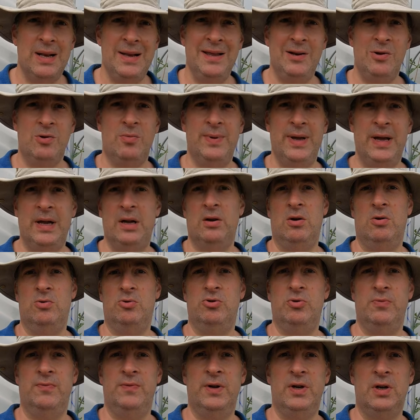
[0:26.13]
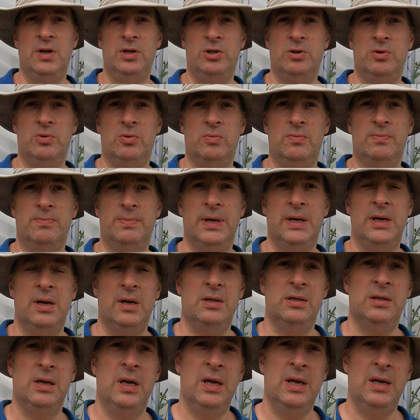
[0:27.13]
little bit controversial
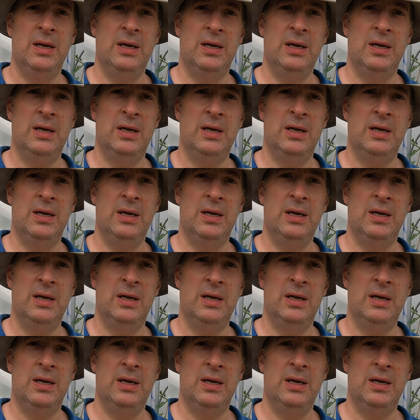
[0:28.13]
because